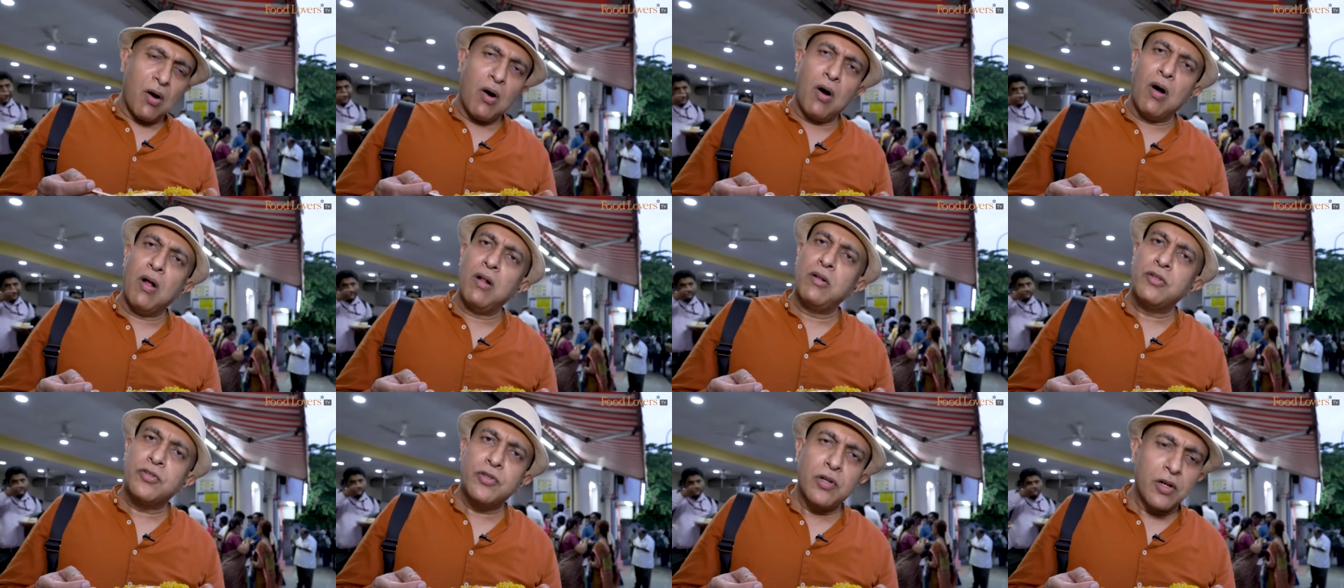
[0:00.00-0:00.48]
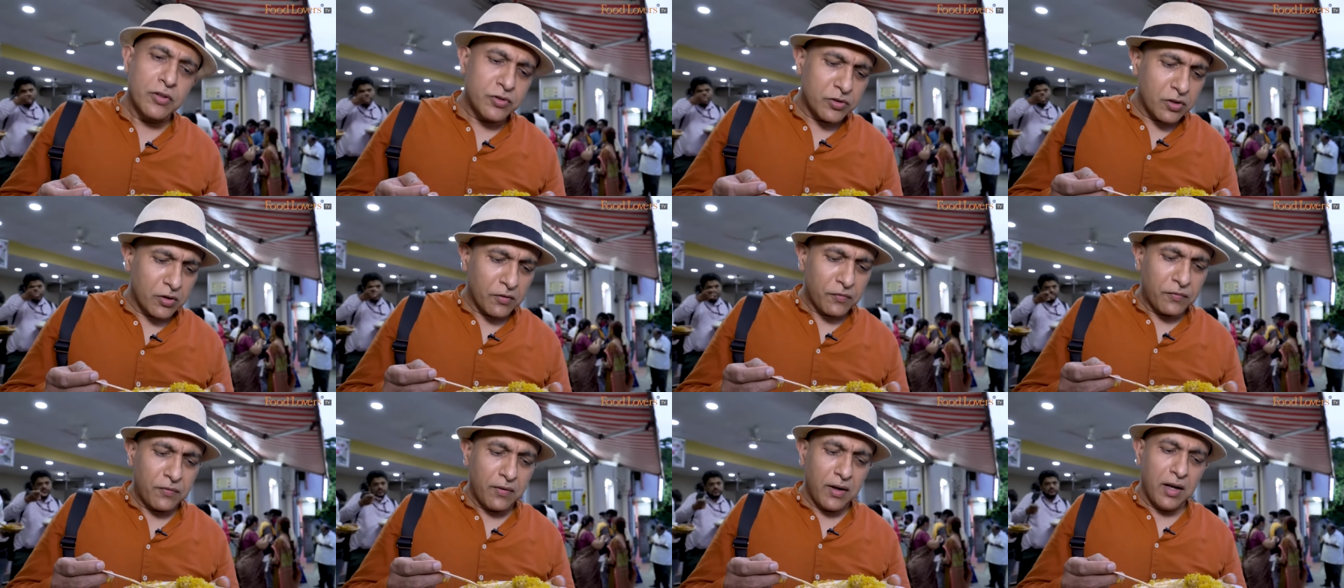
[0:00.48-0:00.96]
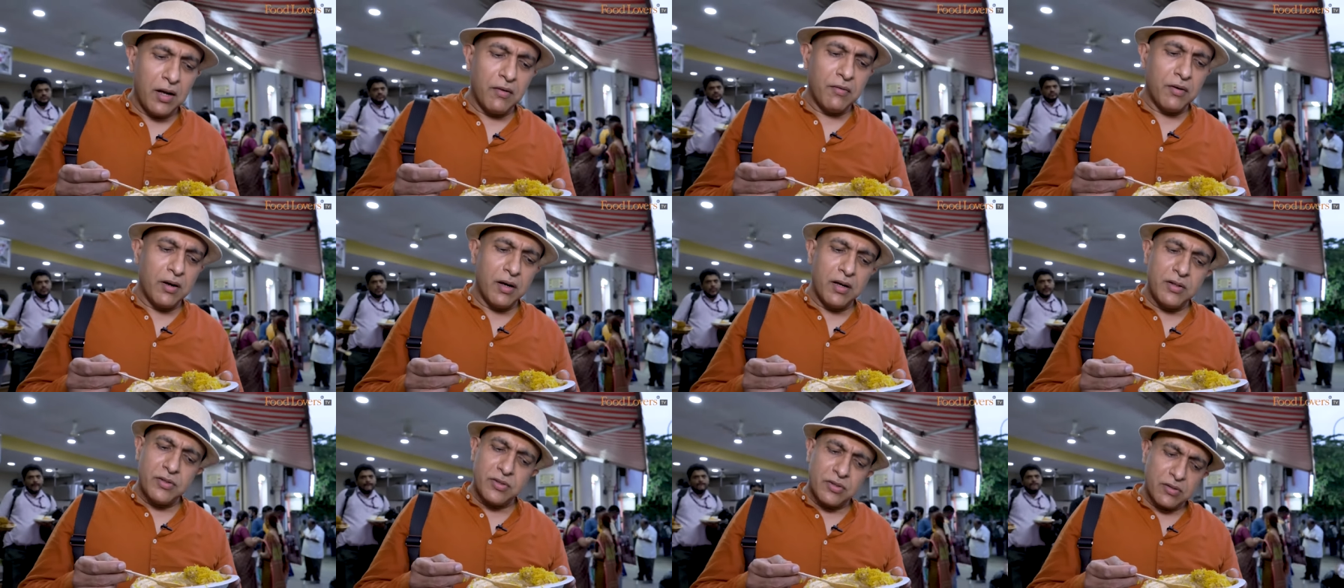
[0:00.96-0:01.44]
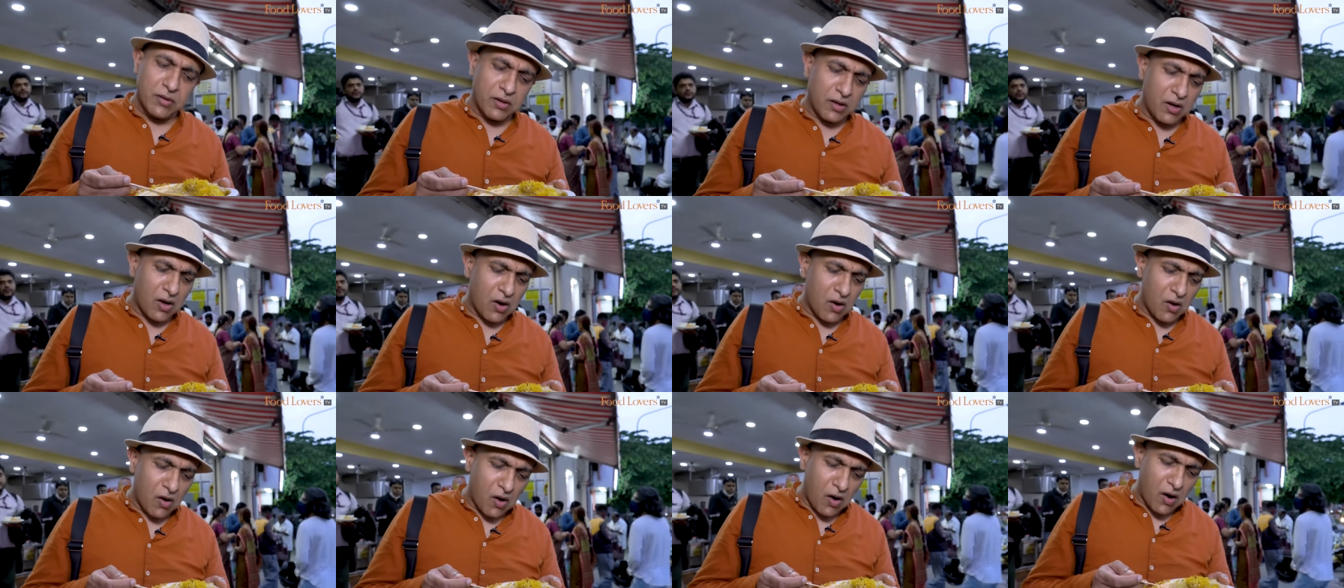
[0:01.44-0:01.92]
all sorts of flavors,
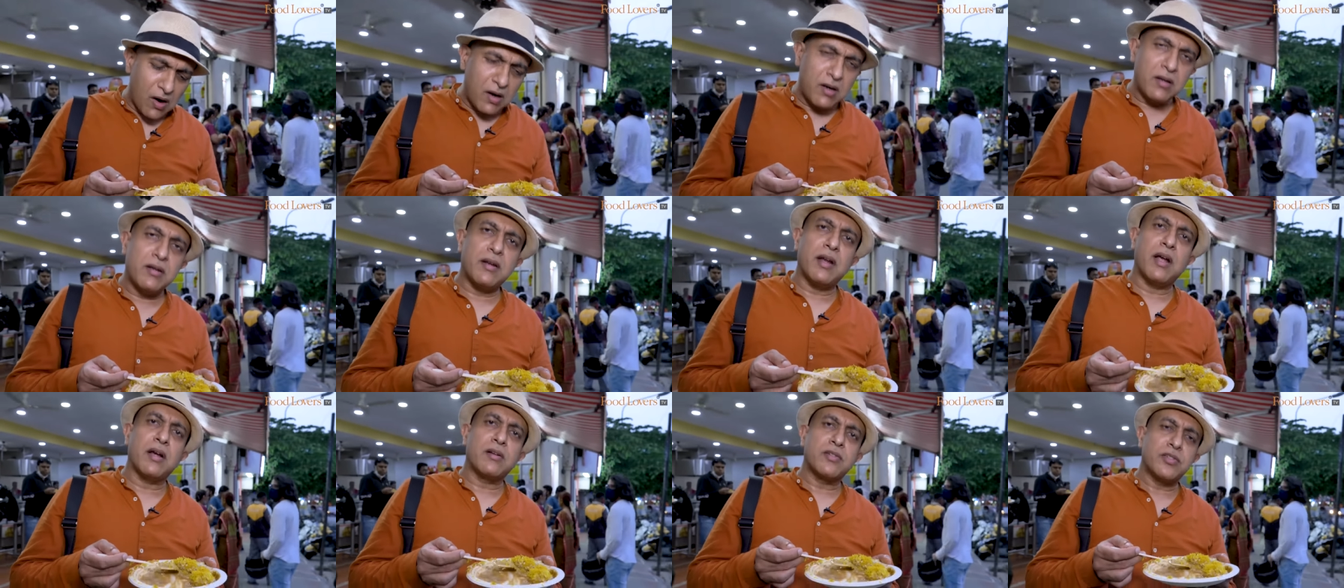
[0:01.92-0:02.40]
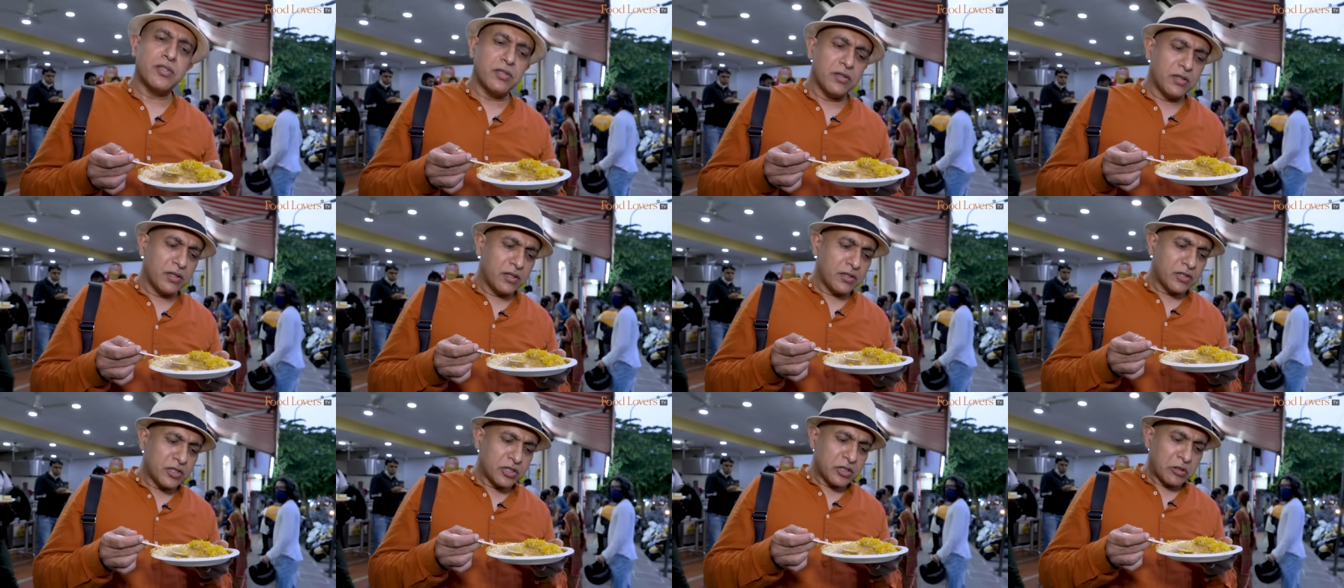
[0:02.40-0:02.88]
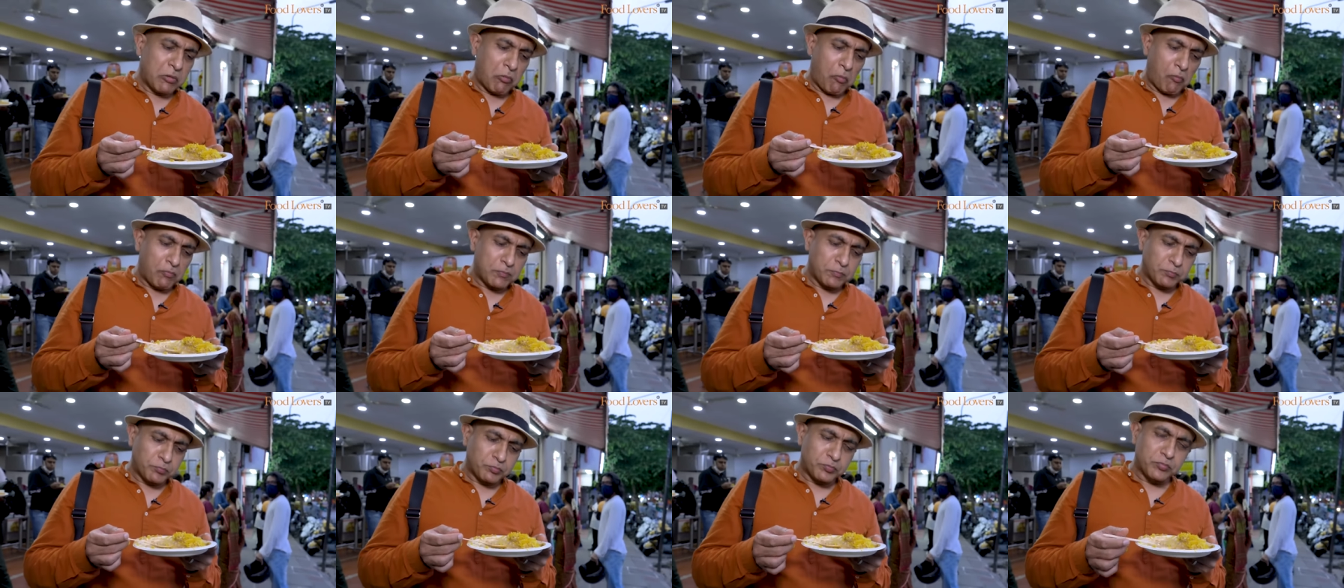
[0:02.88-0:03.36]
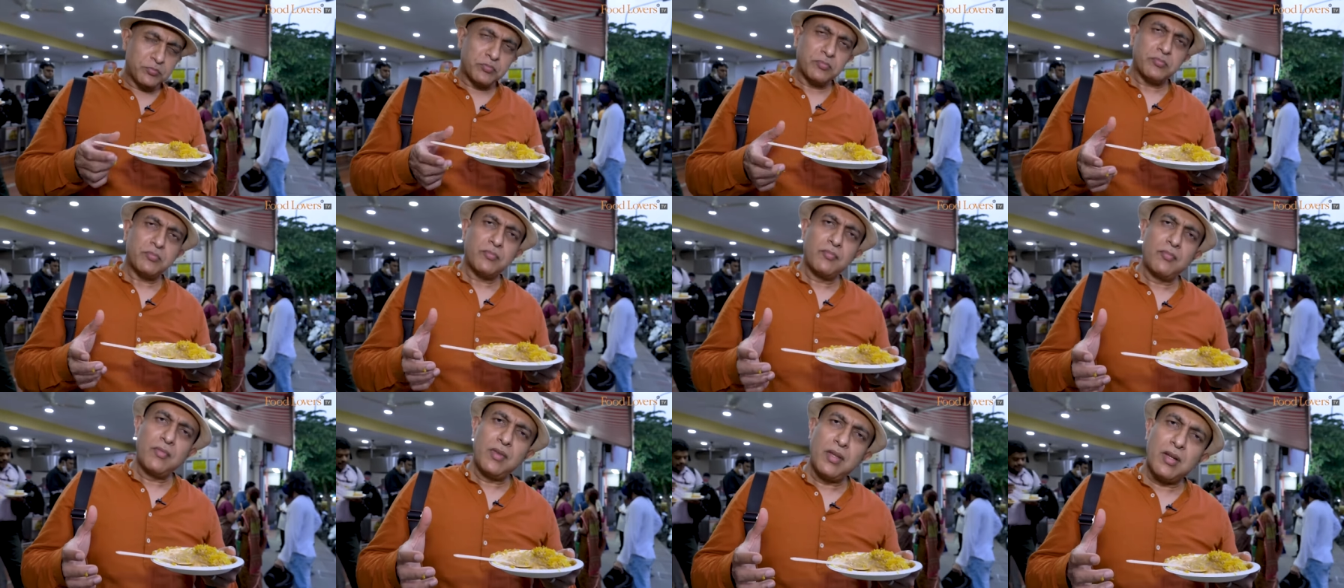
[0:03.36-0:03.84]
all textures
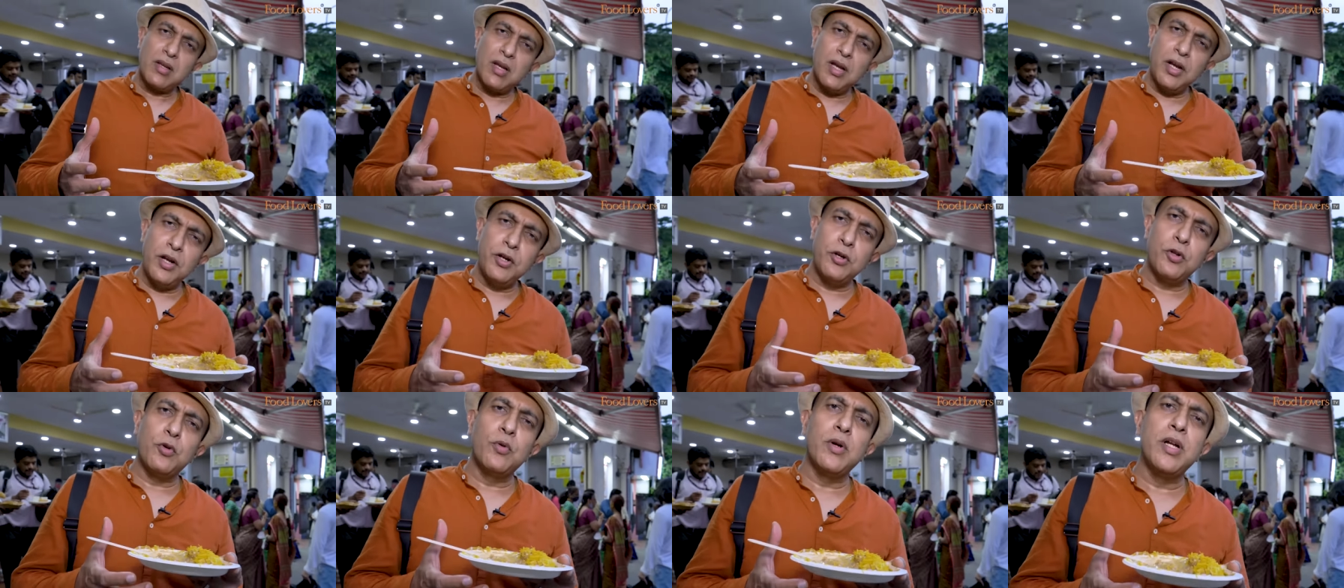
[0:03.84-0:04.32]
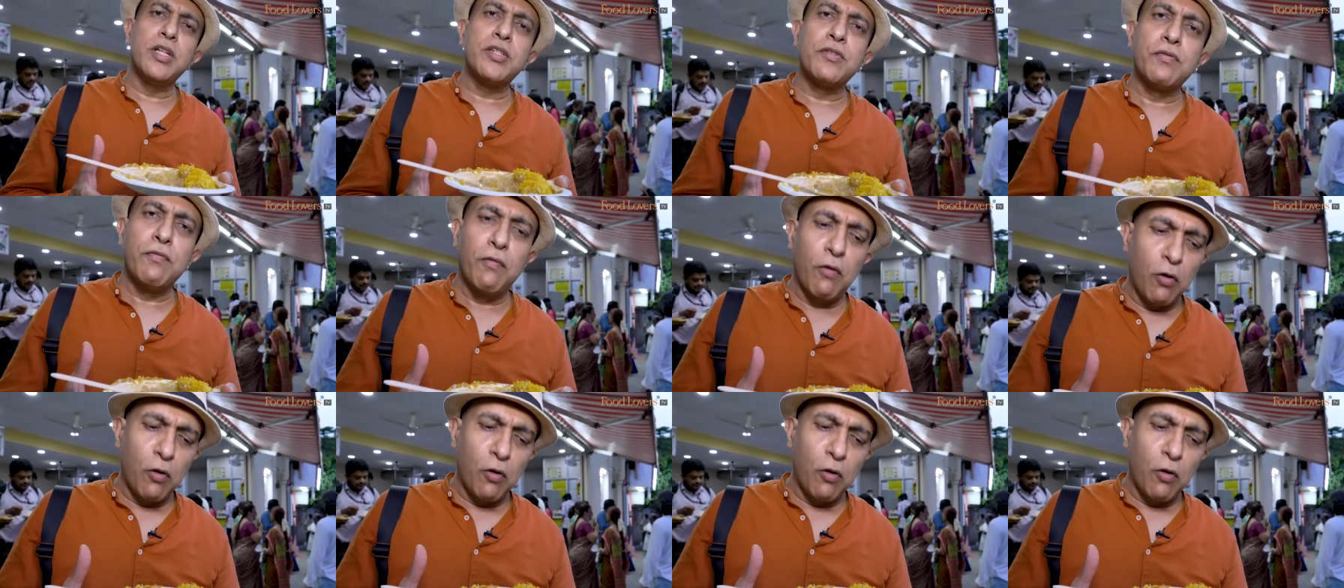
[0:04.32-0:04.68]
into its